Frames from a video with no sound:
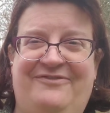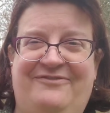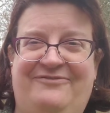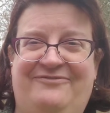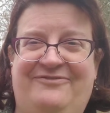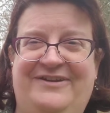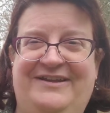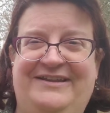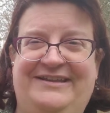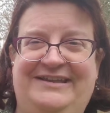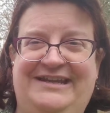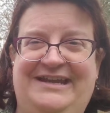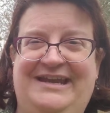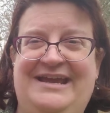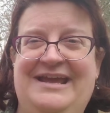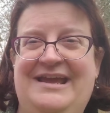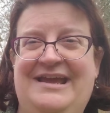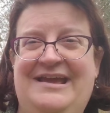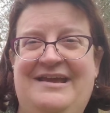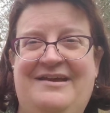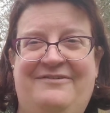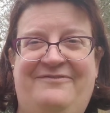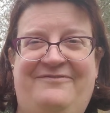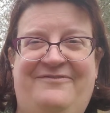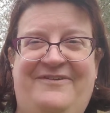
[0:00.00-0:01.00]
friendly
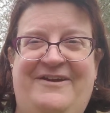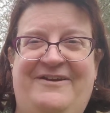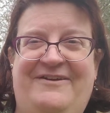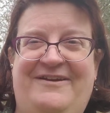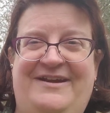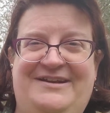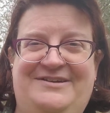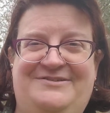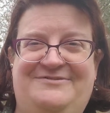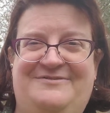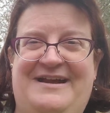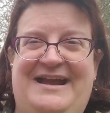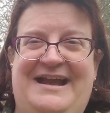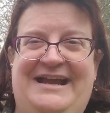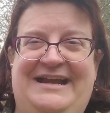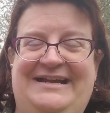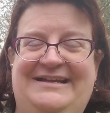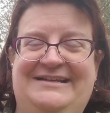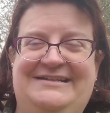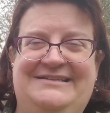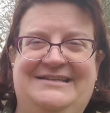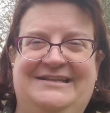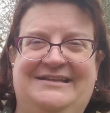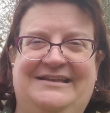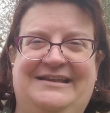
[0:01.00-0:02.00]
fairy
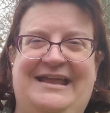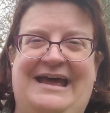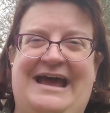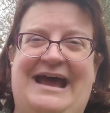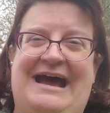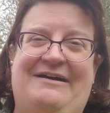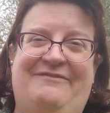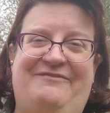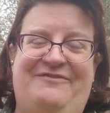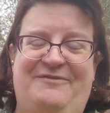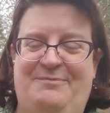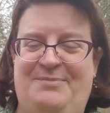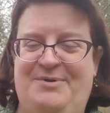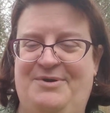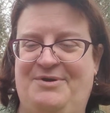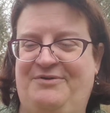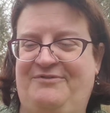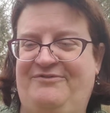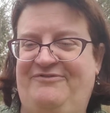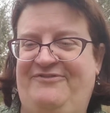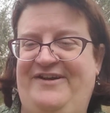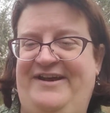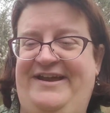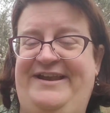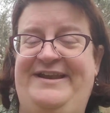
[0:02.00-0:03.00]
dragon to laugh and poke
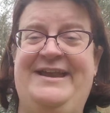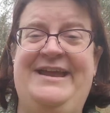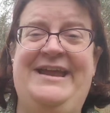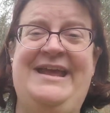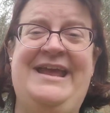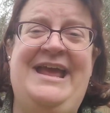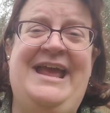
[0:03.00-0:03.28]
fun.